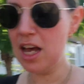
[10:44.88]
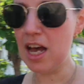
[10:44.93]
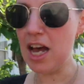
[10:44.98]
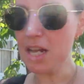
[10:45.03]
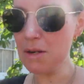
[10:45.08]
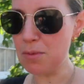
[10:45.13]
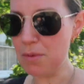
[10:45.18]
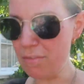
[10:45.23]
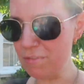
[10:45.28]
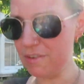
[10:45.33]

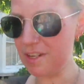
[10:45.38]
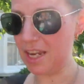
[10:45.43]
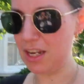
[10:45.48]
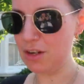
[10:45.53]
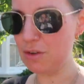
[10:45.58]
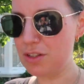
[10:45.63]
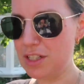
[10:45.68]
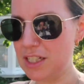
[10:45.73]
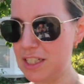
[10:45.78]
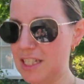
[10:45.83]
Had a bit of a
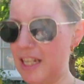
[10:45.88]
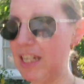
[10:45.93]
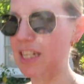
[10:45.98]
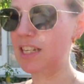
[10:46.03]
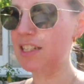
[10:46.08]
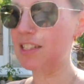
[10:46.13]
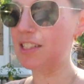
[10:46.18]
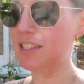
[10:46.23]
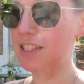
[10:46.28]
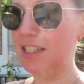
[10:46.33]
chaotic day
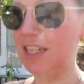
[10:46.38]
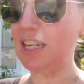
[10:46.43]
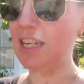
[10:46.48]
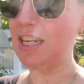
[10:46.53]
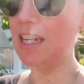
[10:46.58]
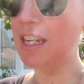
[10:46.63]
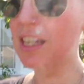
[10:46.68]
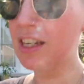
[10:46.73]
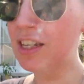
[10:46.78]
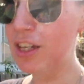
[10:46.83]

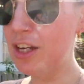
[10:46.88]
yesterday.